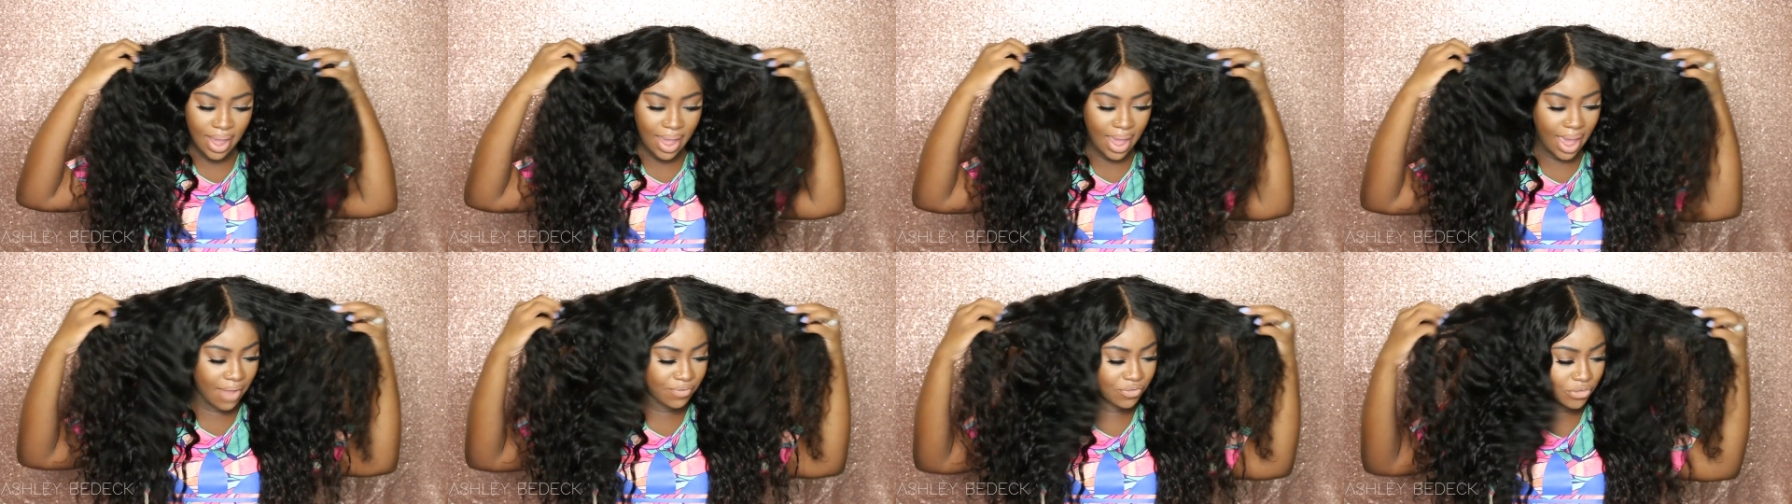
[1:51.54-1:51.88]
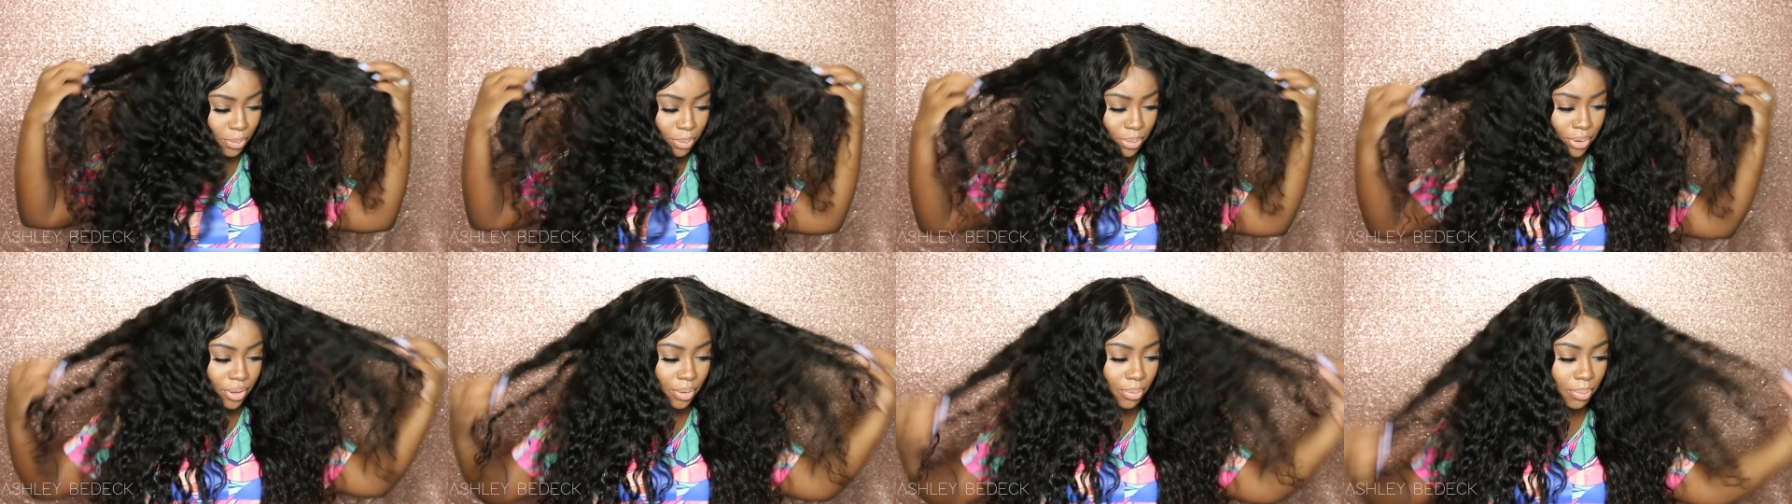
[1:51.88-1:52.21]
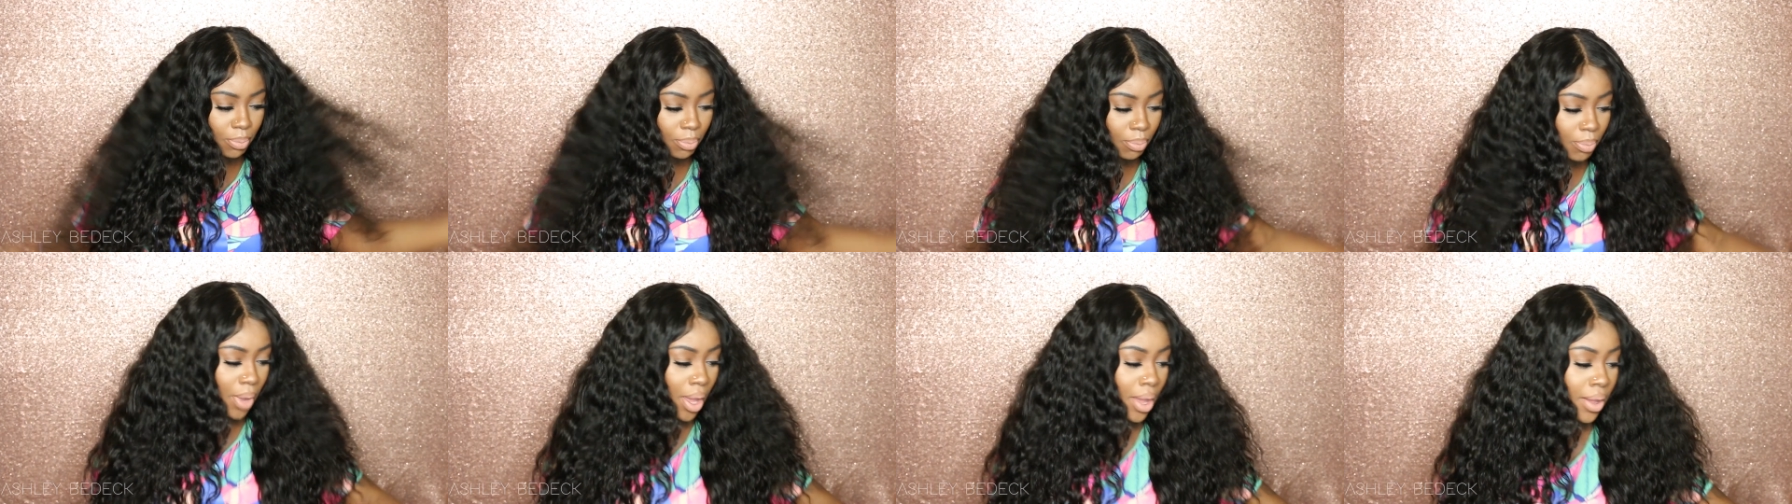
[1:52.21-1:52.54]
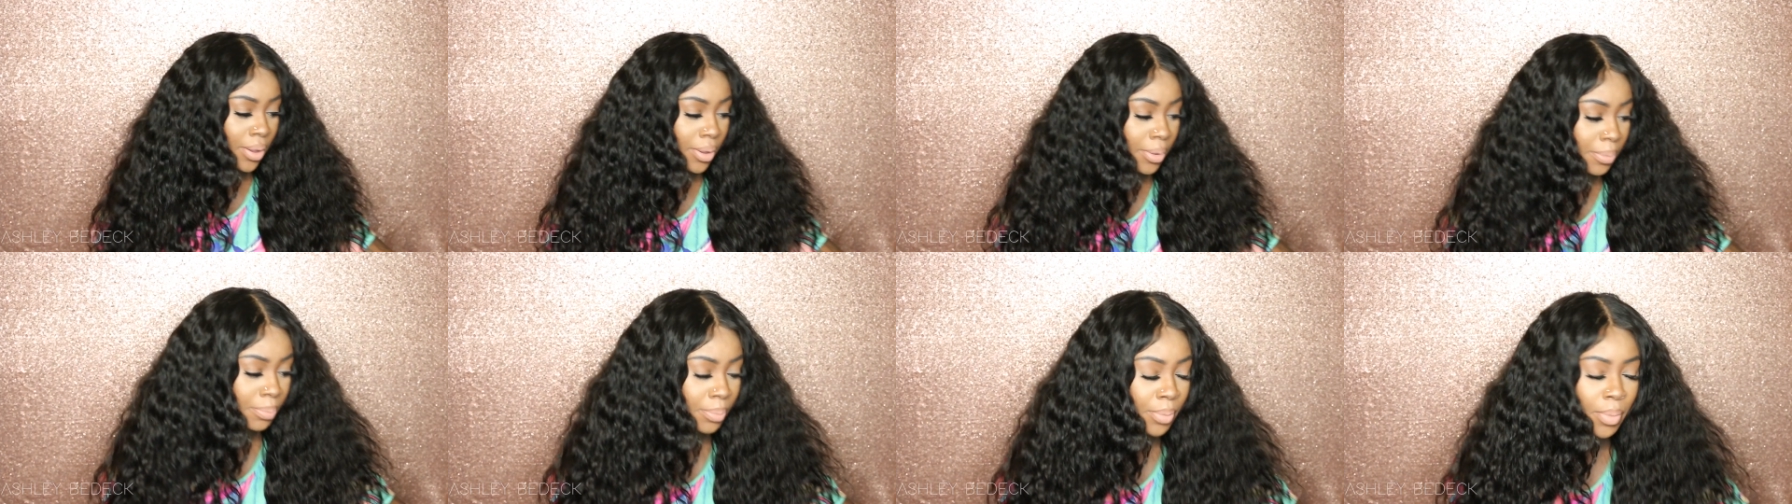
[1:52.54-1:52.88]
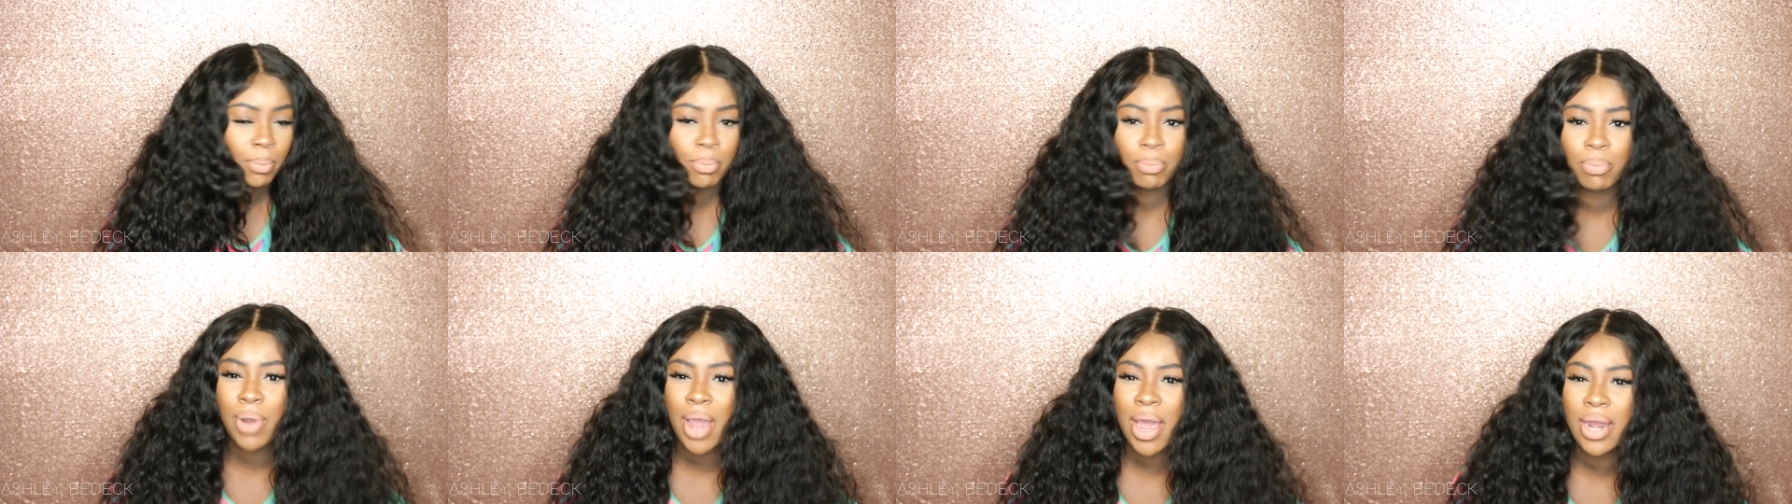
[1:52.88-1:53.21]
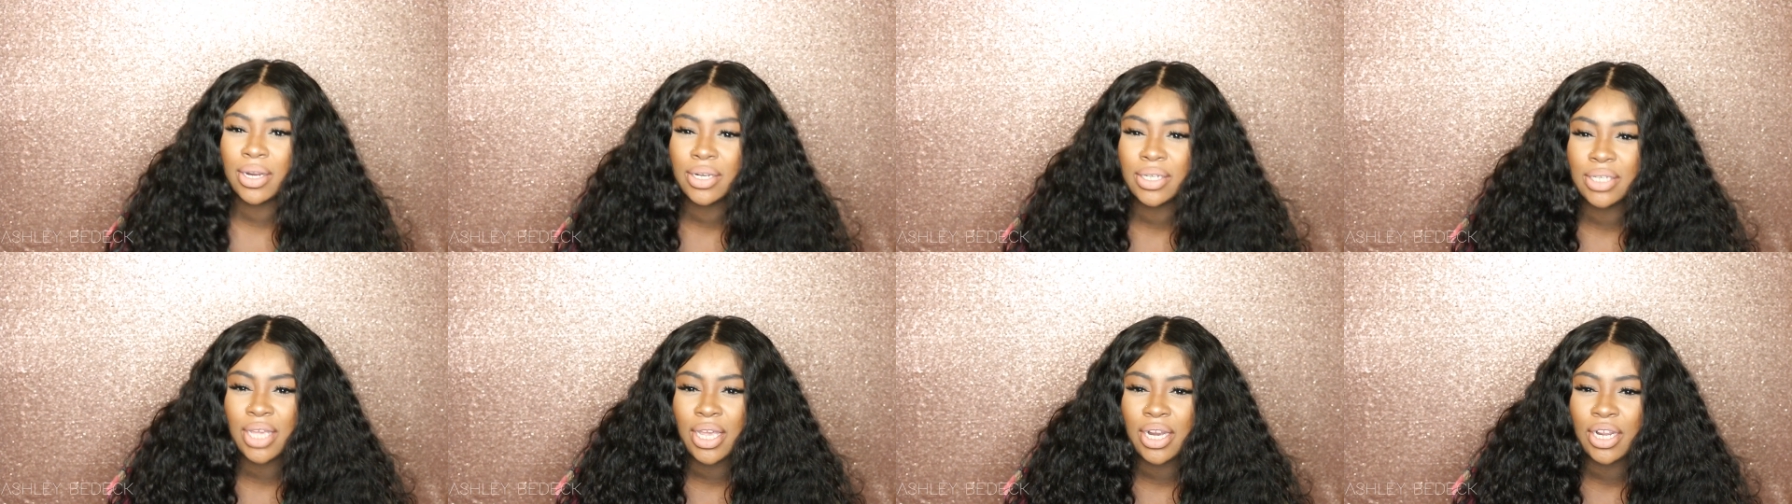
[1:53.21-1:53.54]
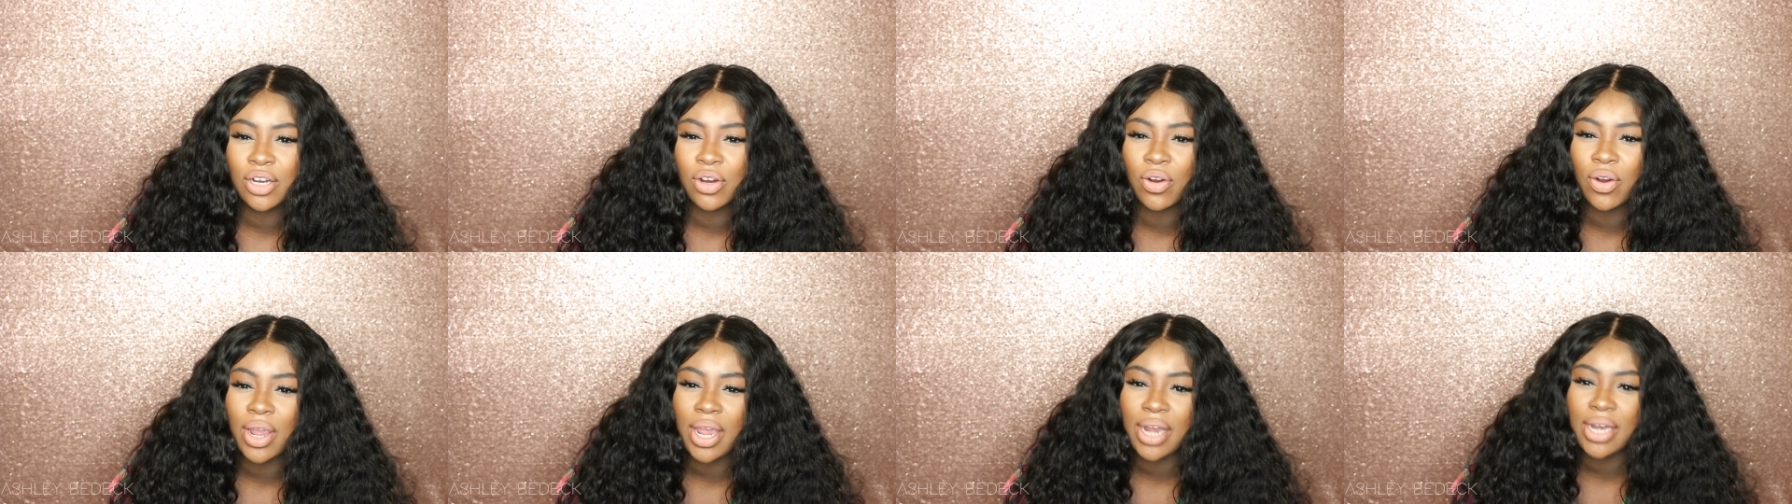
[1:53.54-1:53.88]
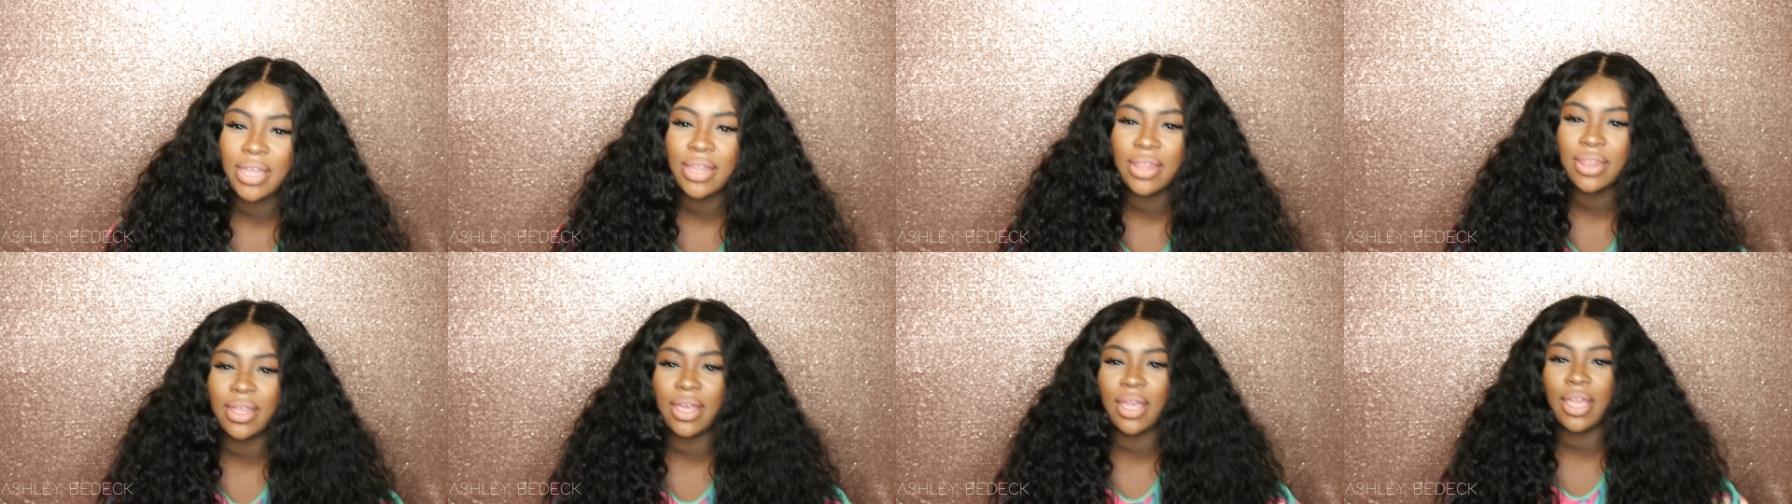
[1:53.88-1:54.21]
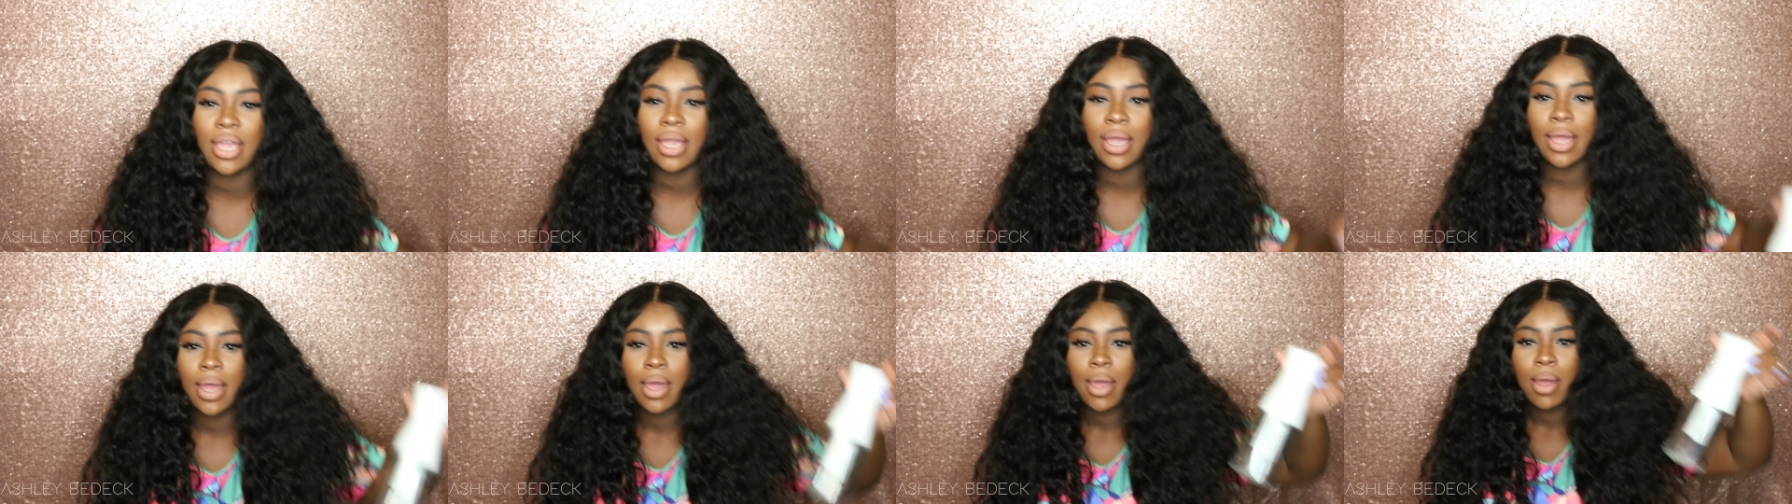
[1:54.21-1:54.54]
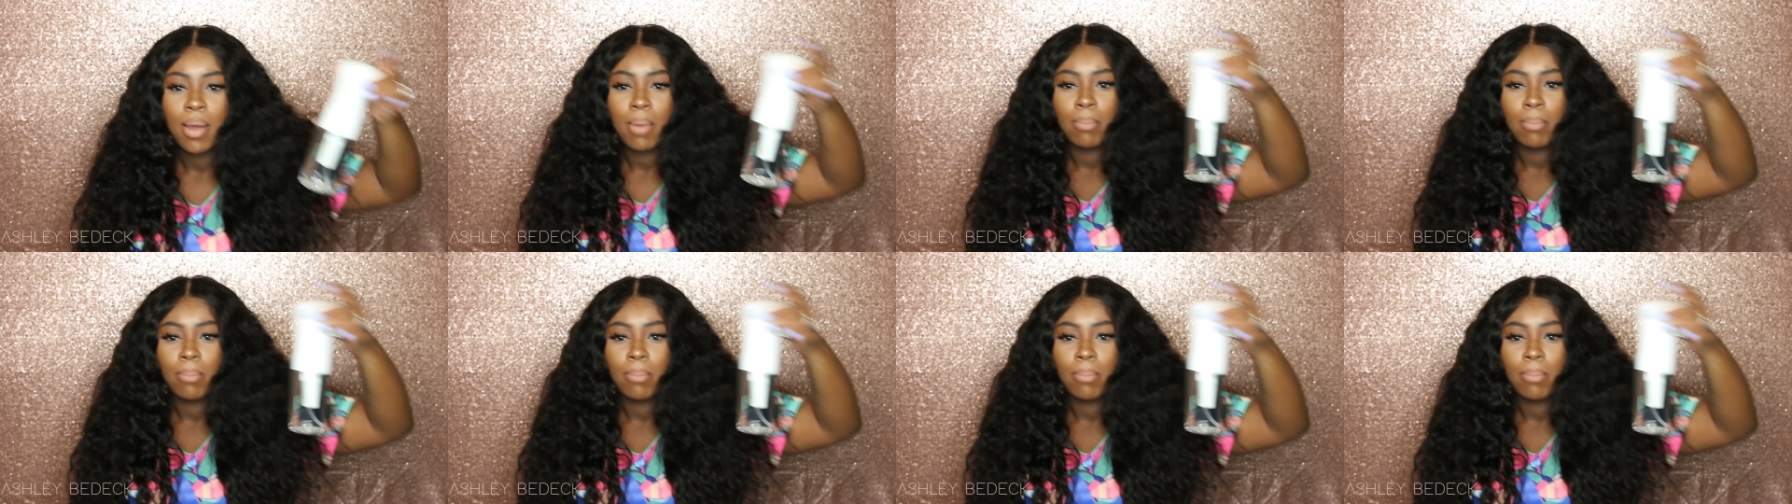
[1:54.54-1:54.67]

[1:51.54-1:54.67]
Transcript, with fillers: have to put product in it or anything.